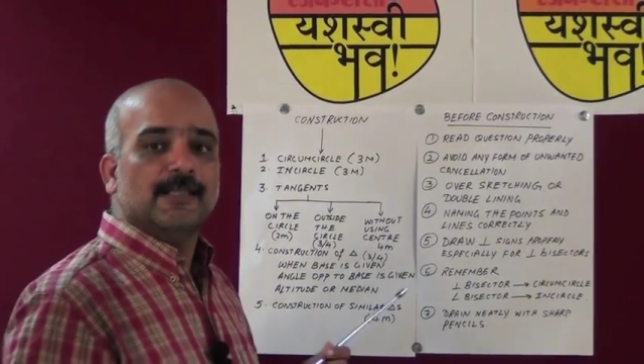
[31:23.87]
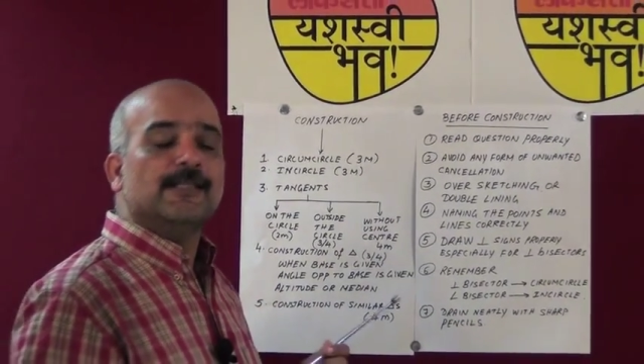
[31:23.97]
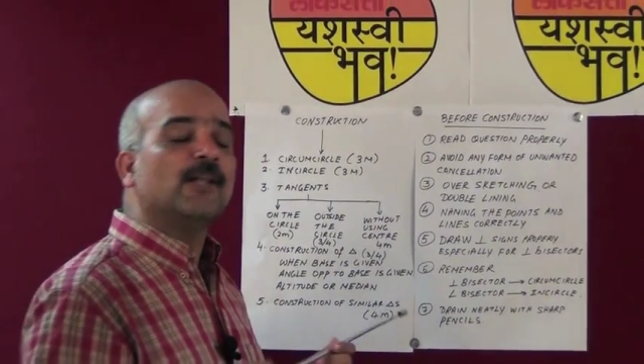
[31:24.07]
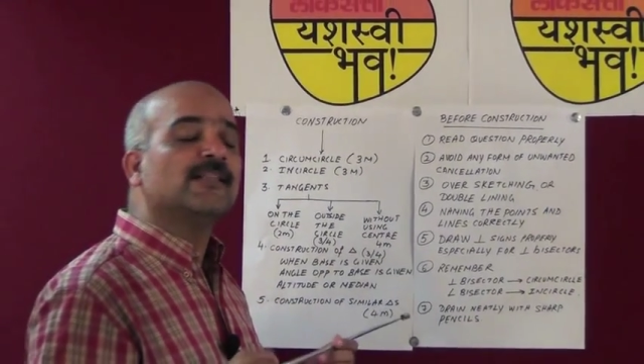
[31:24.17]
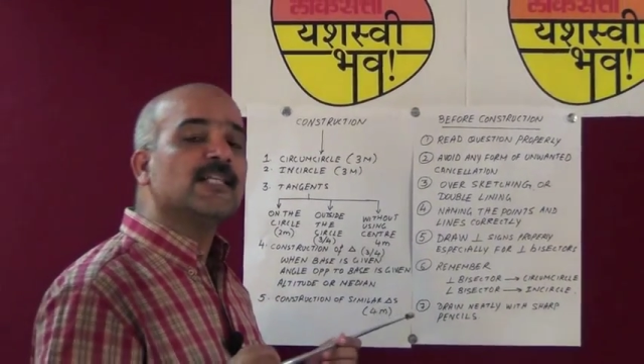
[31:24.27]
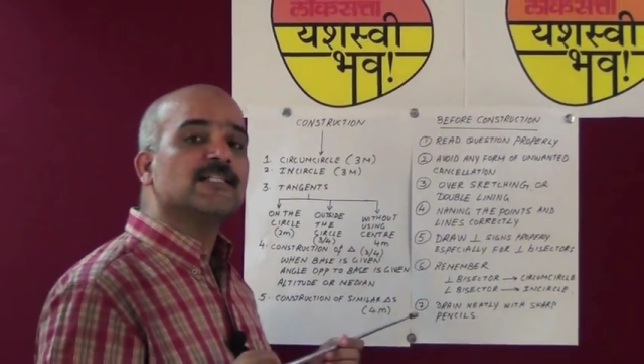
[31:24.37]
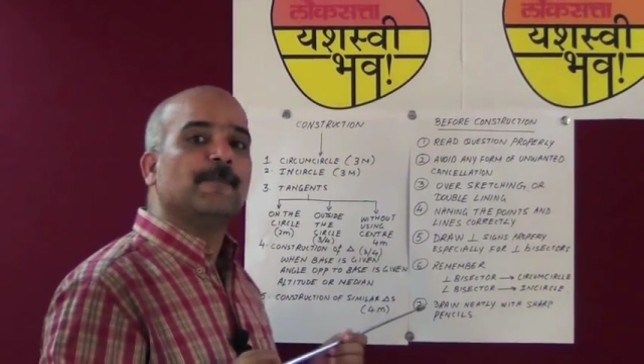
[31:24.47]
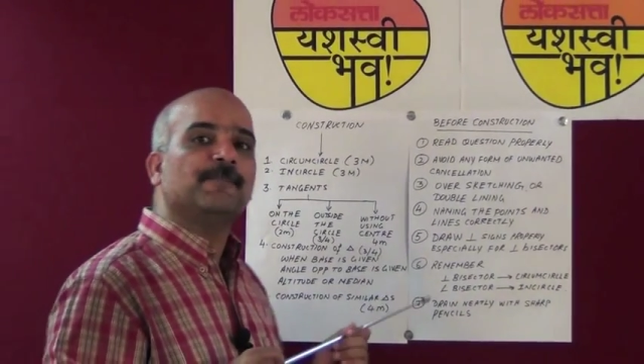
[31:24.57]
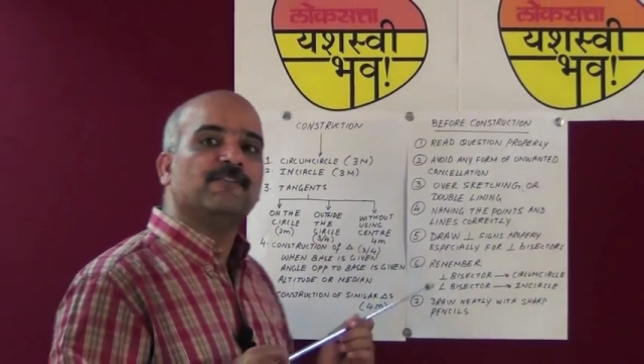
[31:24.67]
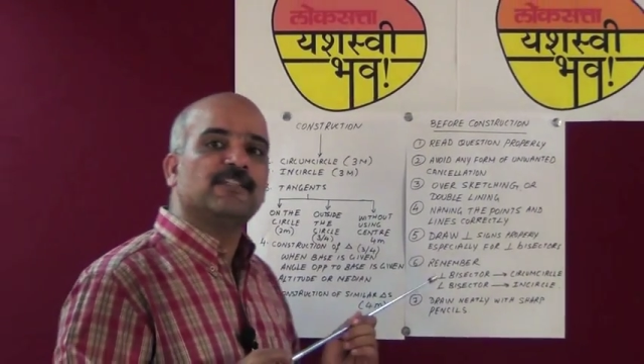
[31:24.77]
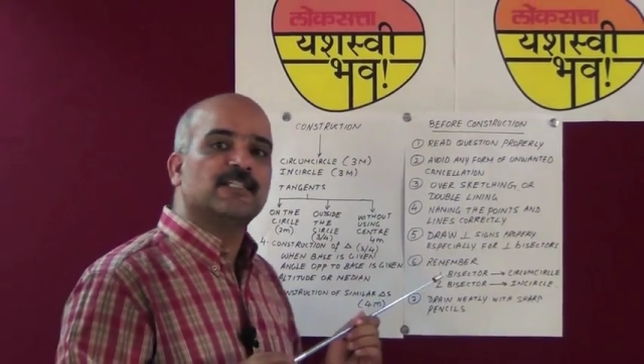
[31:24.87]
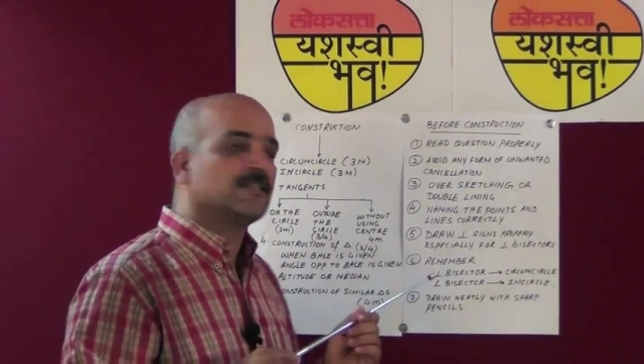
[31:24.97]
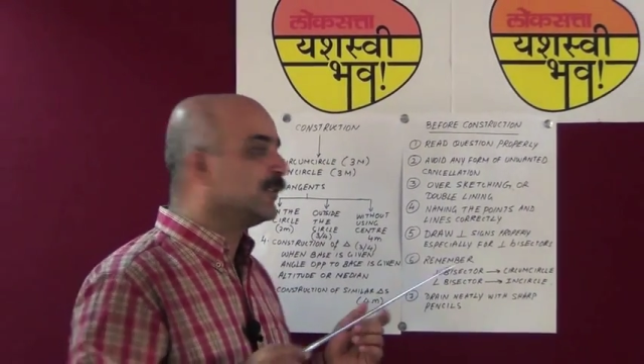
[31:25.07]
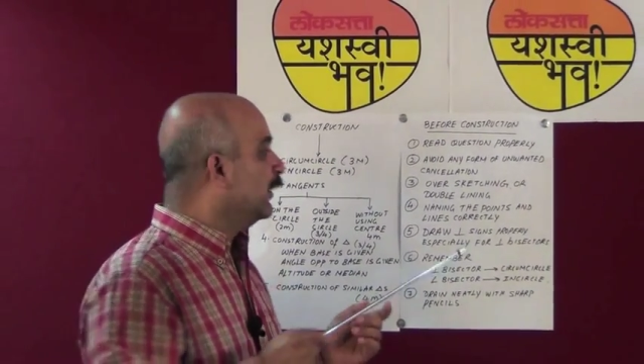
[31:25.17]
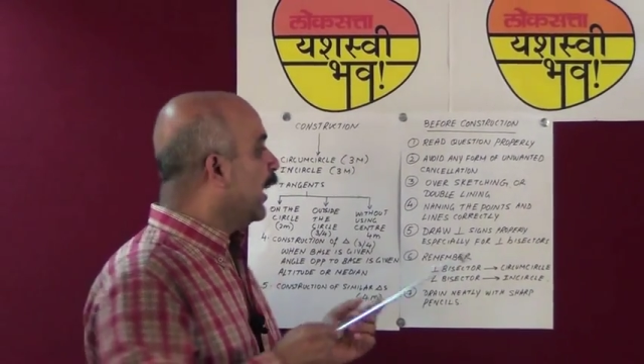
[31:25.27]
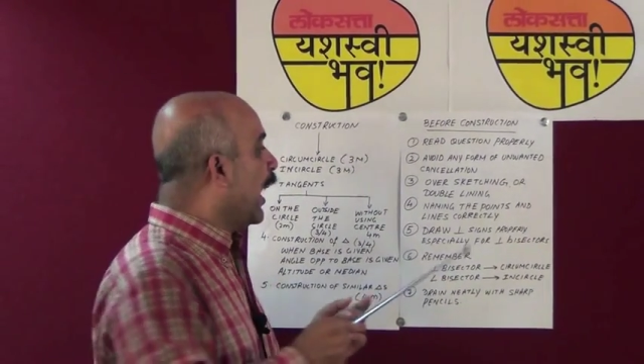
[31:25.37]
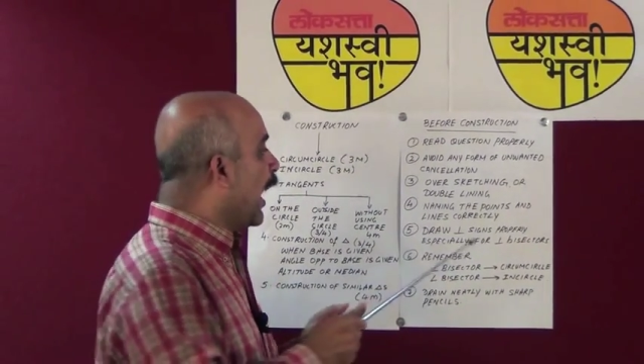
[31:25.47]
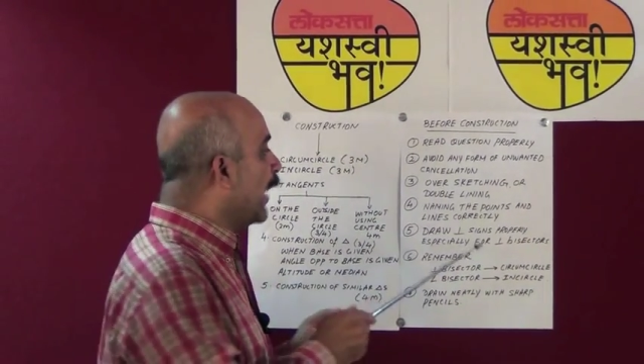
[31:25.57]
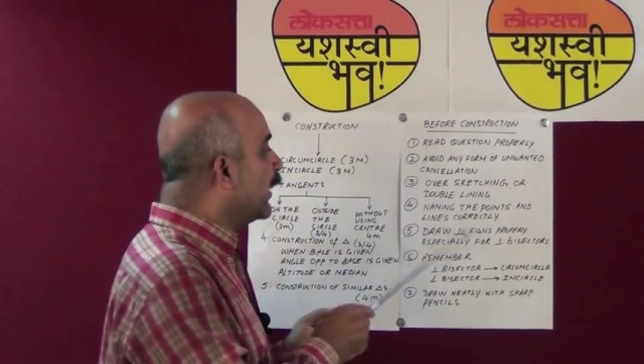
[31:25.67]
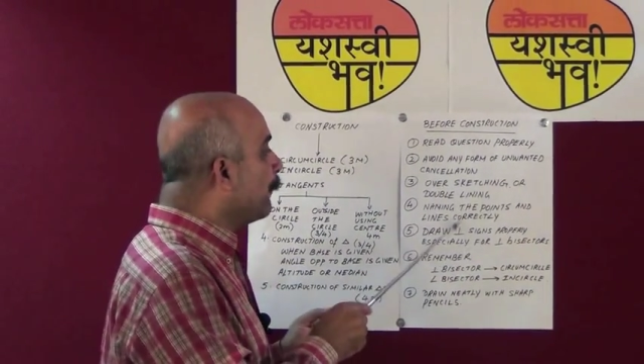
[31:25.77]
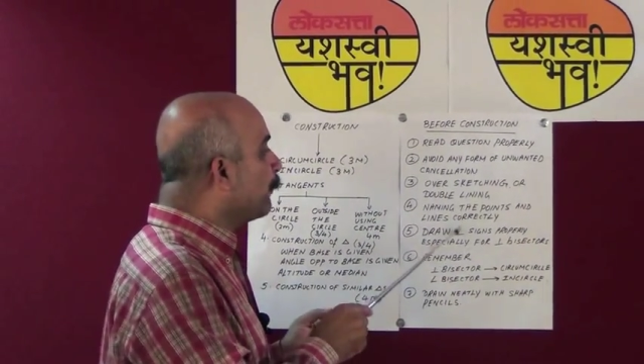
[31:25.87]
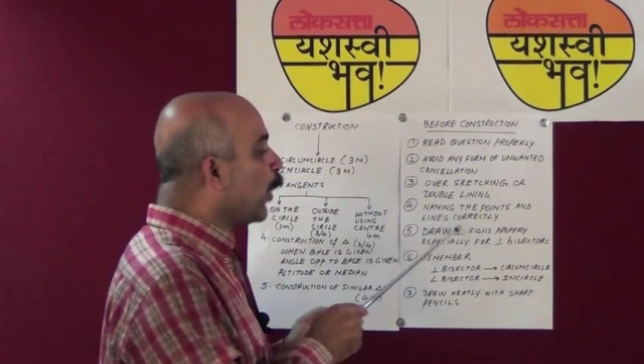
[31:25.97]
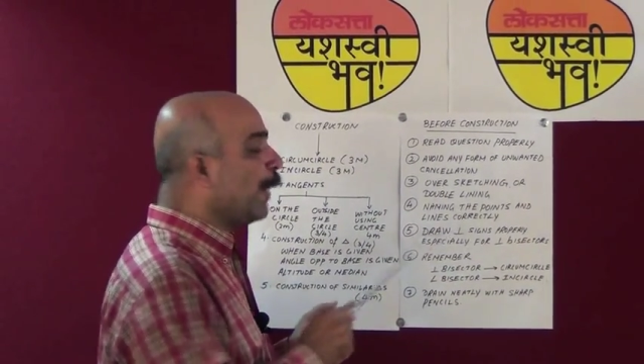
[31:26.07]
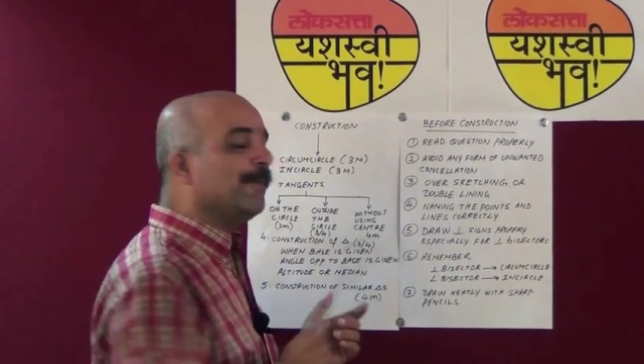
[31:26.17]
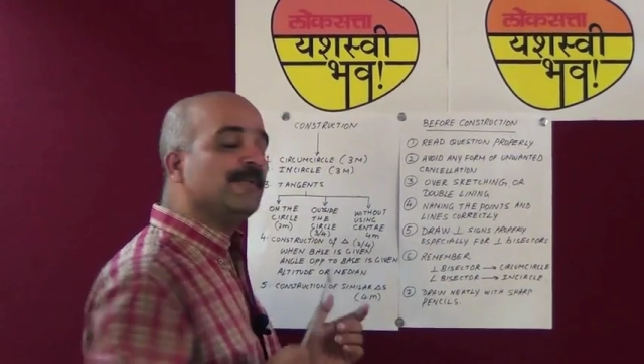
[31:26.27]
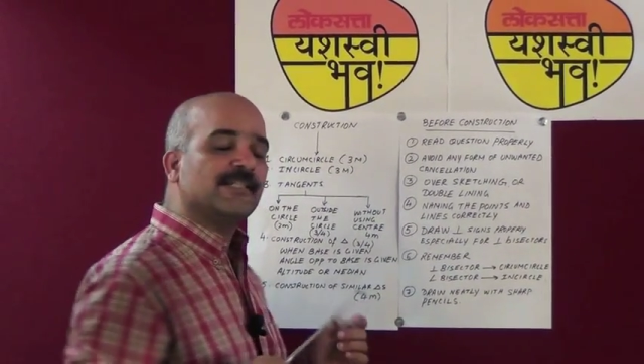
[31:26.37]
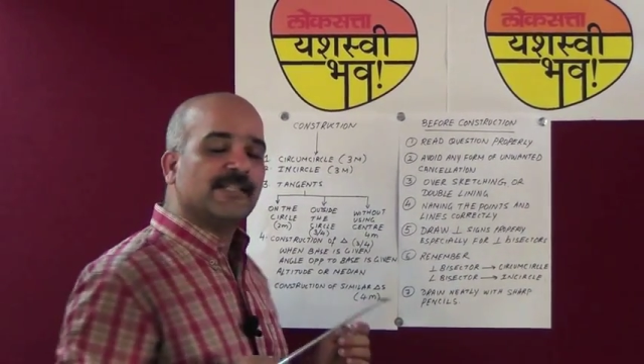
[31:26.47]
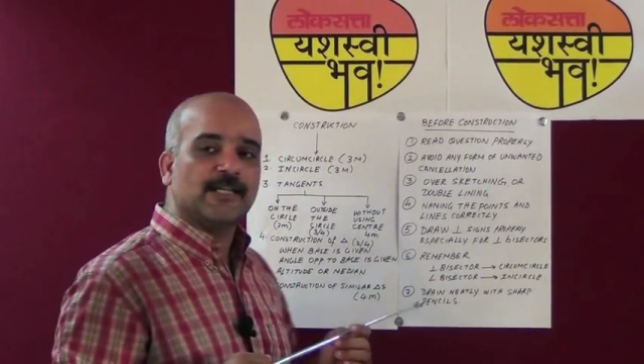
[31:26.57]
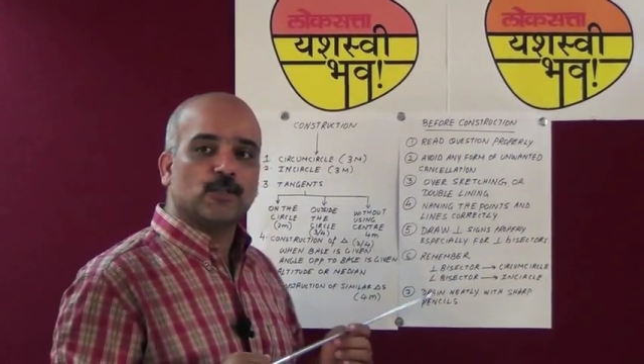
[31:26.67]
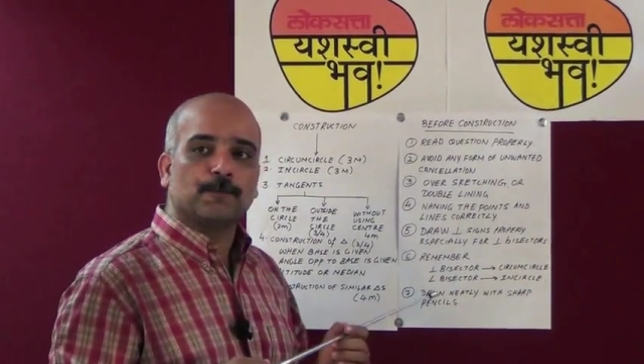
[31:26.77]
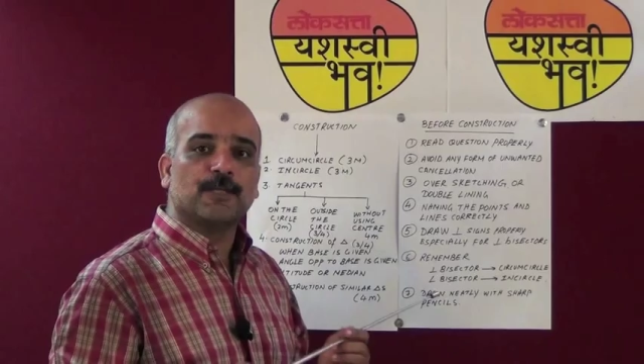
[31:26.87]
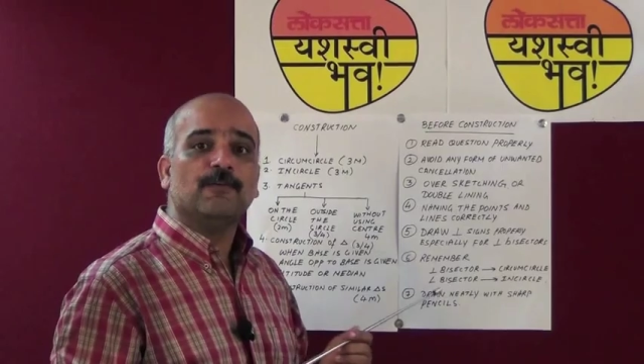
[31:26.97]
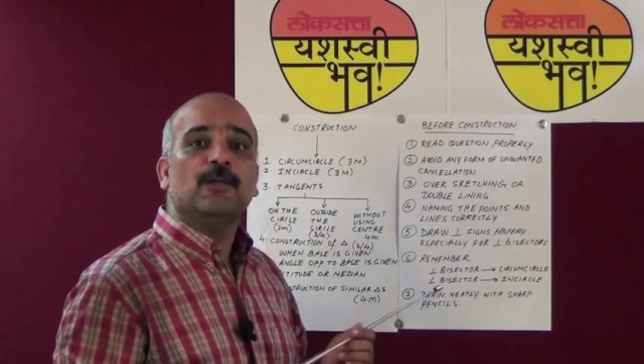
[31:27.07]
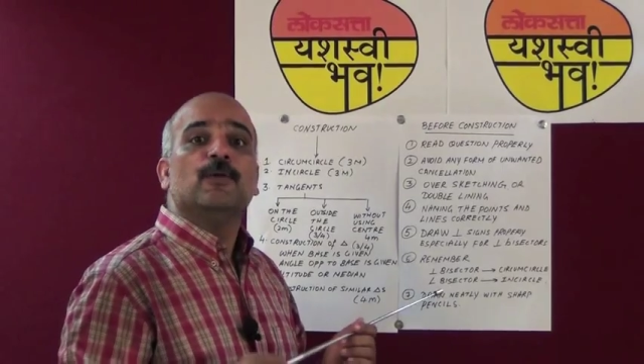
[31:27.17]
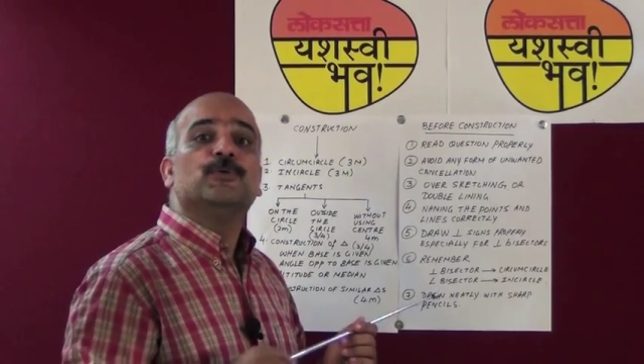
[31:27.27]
Now this is something which is another common mistake that is observed.